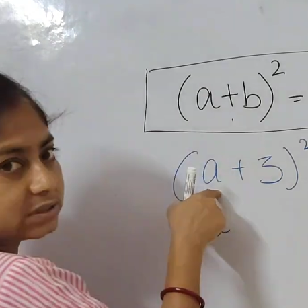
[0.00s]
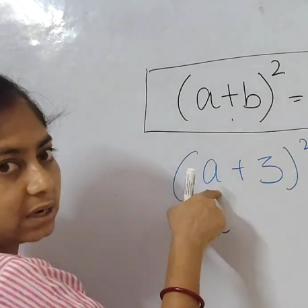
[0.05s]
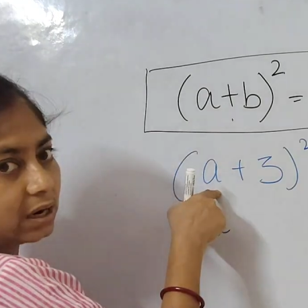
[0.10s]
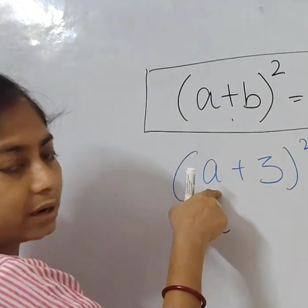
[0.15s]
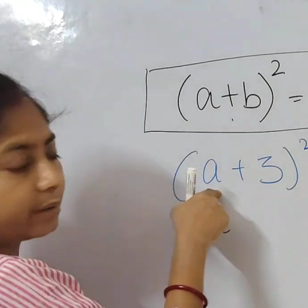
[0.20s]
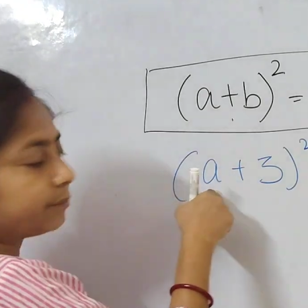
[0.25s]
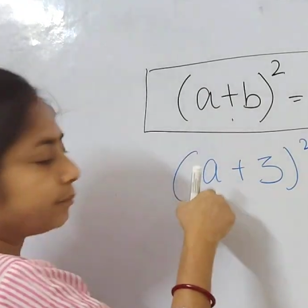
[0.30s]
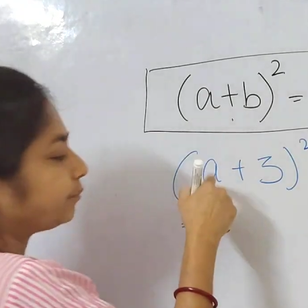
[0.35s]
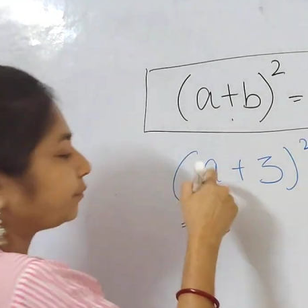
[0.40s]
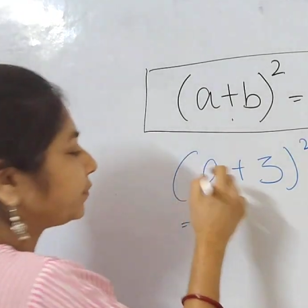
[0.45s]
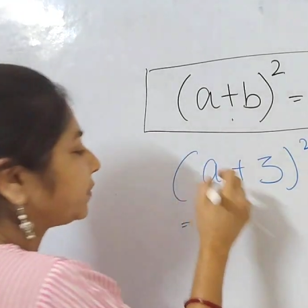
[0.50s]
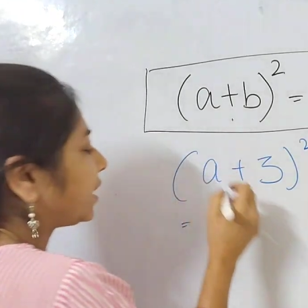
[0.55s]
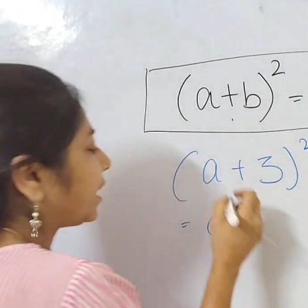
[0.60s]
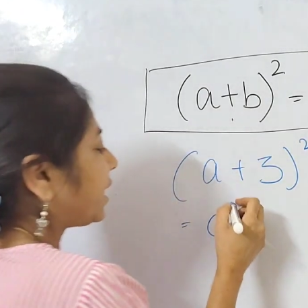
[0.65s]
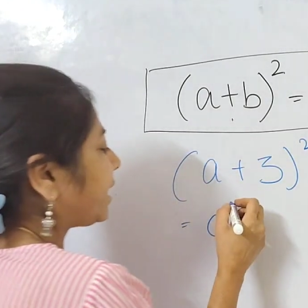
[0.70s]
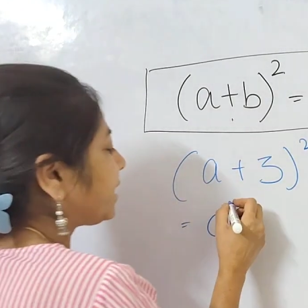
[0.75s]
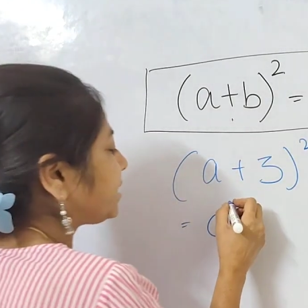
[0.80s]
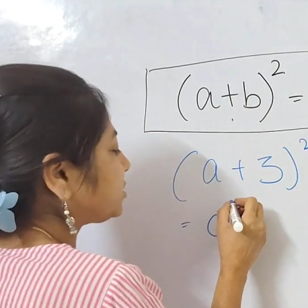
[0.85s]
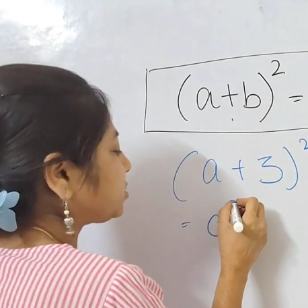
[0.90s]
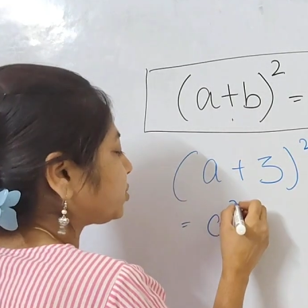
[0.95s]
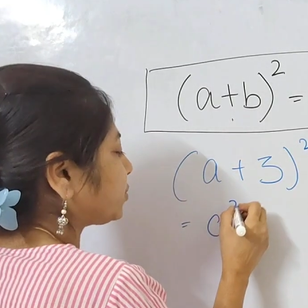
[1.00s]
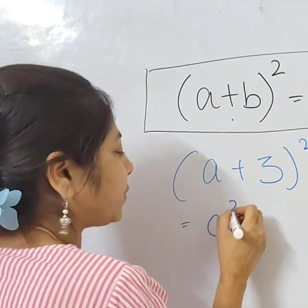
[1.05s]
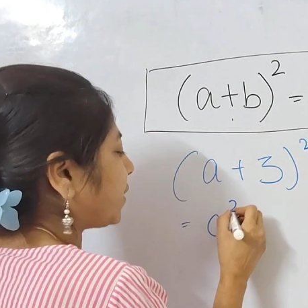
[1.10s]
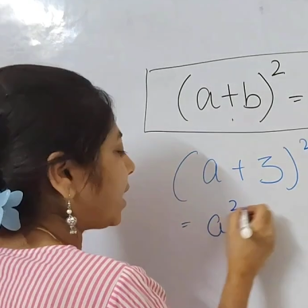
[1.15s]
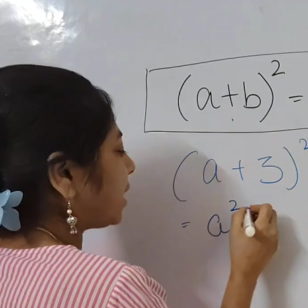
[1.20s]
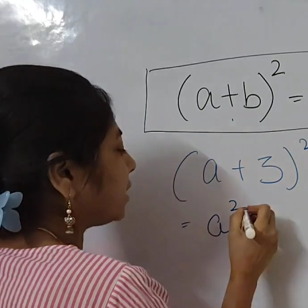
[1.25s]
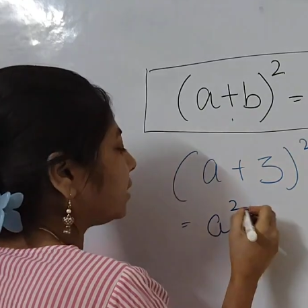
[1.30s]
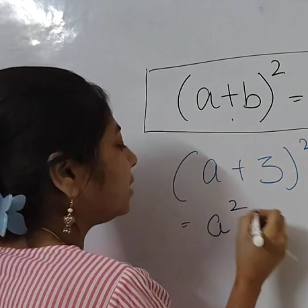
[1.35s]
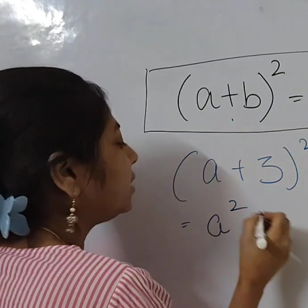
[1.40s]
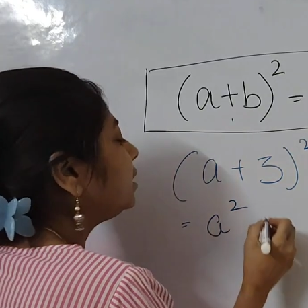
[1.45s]
term a
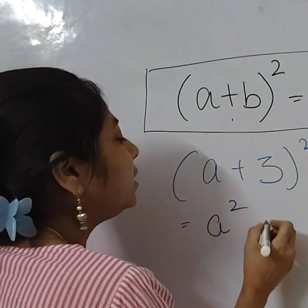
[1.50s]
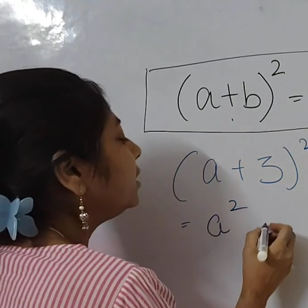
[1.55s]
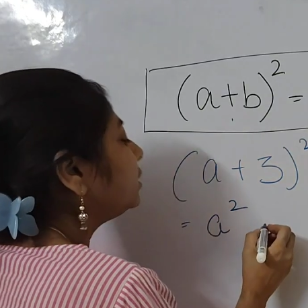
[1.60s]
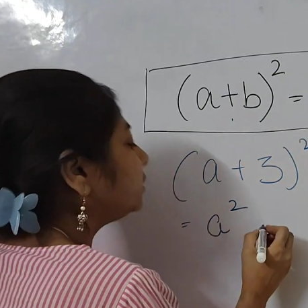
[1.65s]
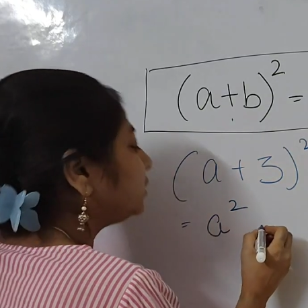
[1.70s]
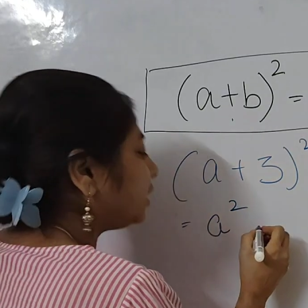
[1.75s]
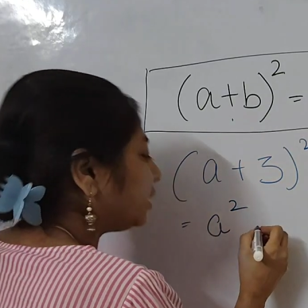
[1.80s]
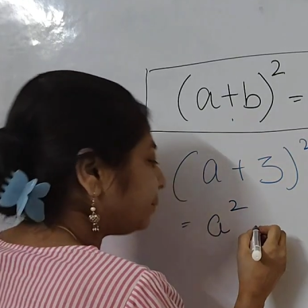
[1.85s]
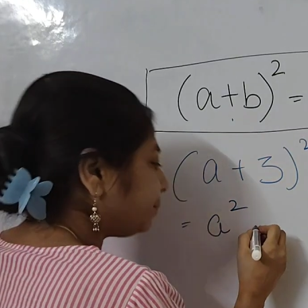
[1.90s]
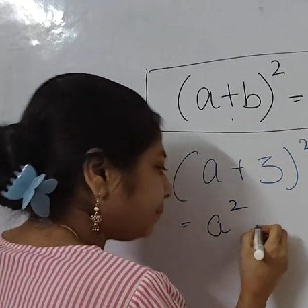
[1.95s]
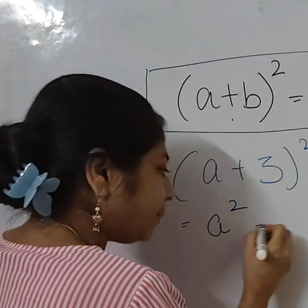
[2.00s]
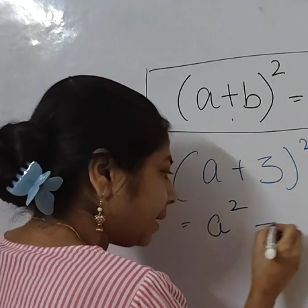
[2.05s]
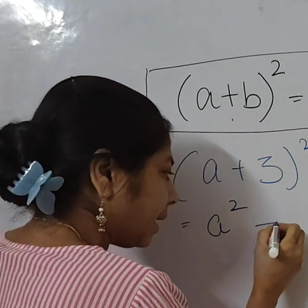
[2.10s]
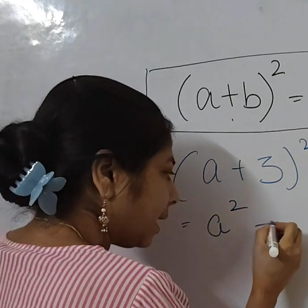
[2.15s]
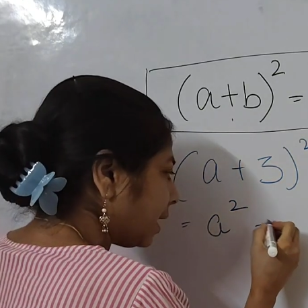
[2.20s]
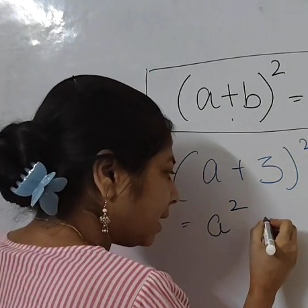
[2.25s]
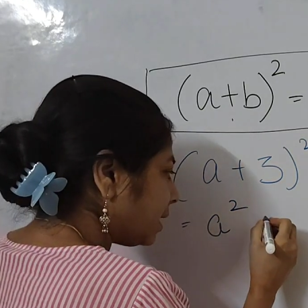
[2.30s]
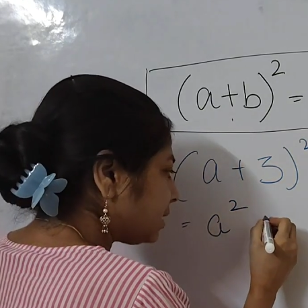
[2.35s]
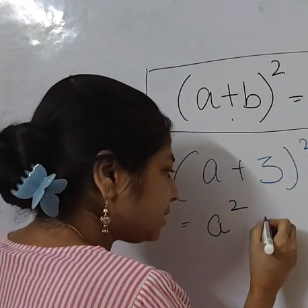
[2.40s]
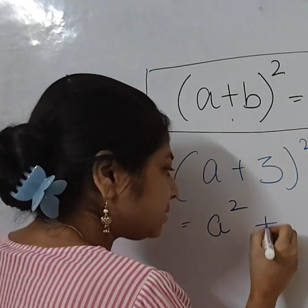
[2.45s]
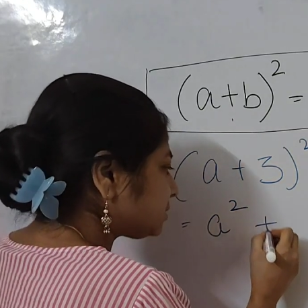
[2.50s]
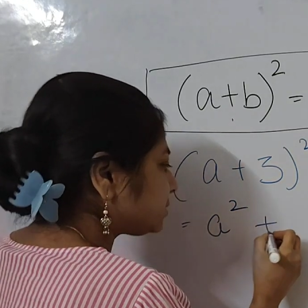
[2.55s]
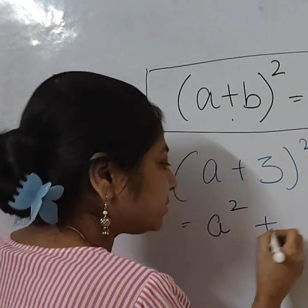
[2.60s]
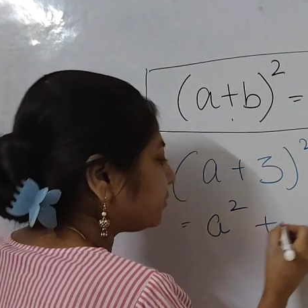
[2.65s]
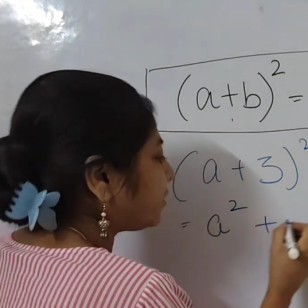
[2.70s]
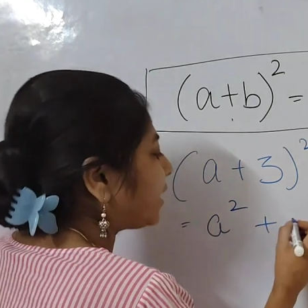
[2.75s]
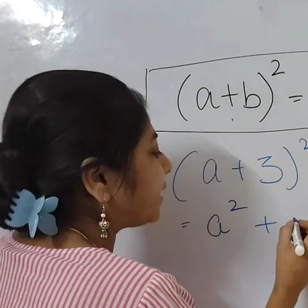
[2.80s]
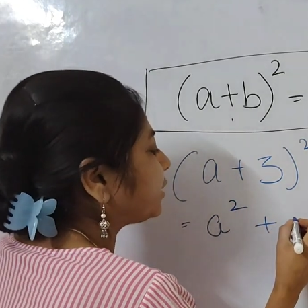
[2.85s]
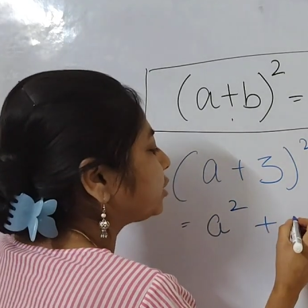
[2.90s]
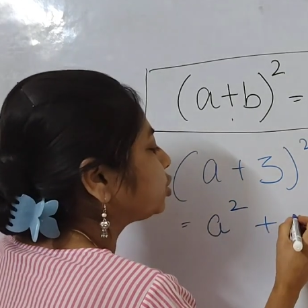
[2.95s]
square, then plus,
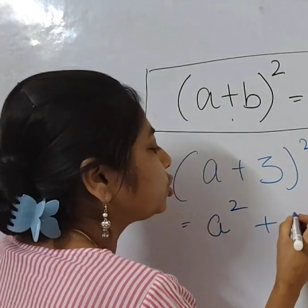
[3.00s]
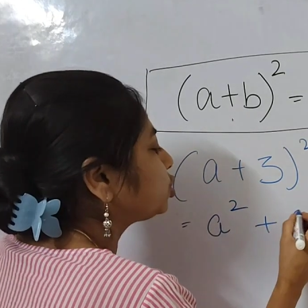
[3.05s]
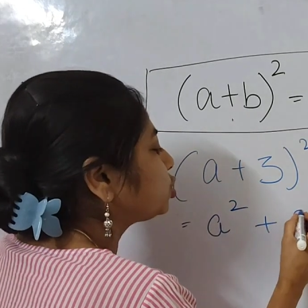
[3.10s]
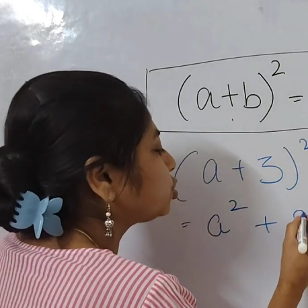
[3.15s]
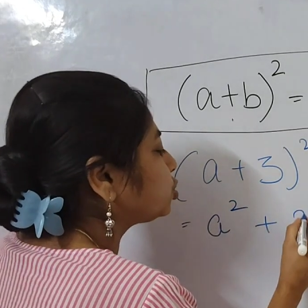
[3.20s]
write